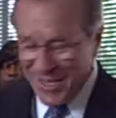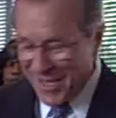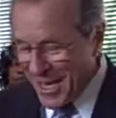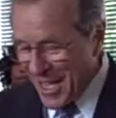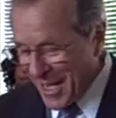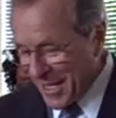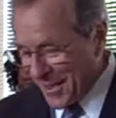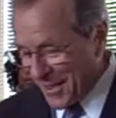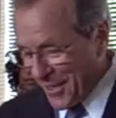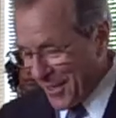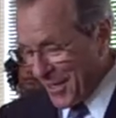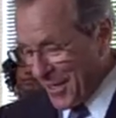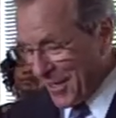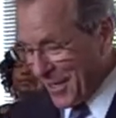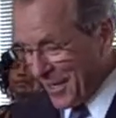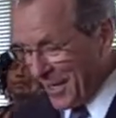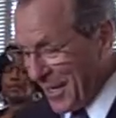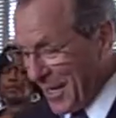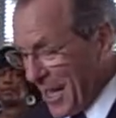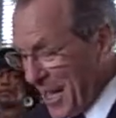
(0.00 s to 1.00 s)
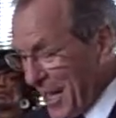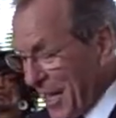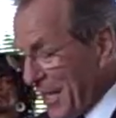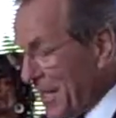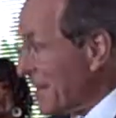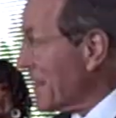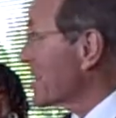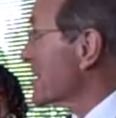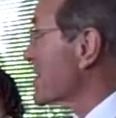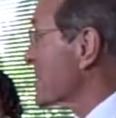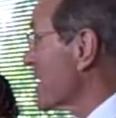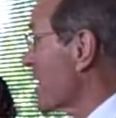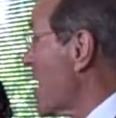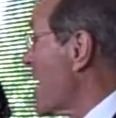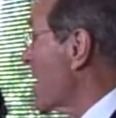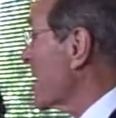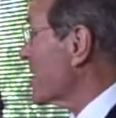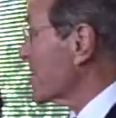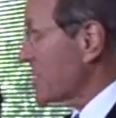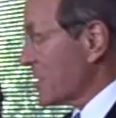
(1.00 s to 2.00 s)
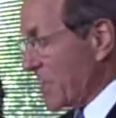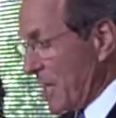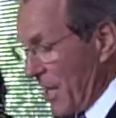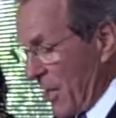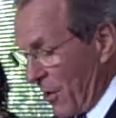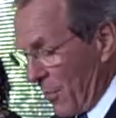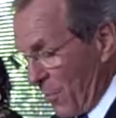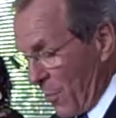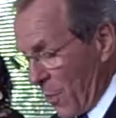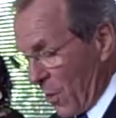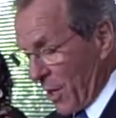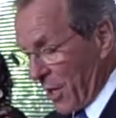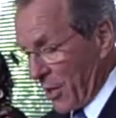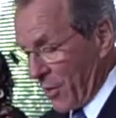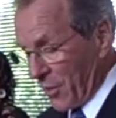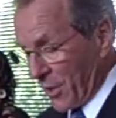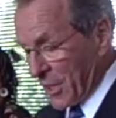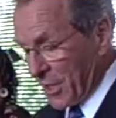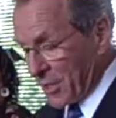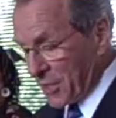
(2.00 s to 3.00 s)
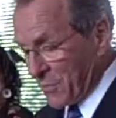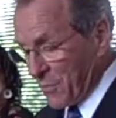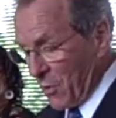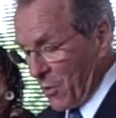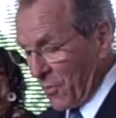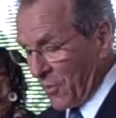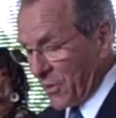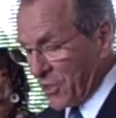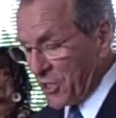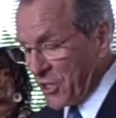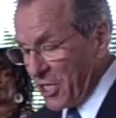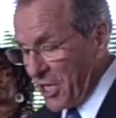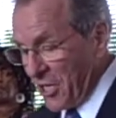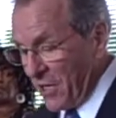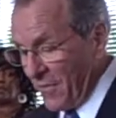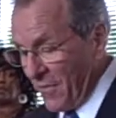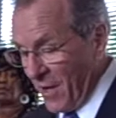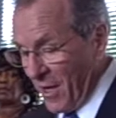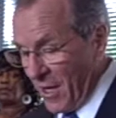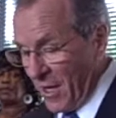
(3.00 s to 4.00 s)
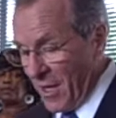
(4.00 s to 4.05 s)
like this alliance to help Oregonians both achieve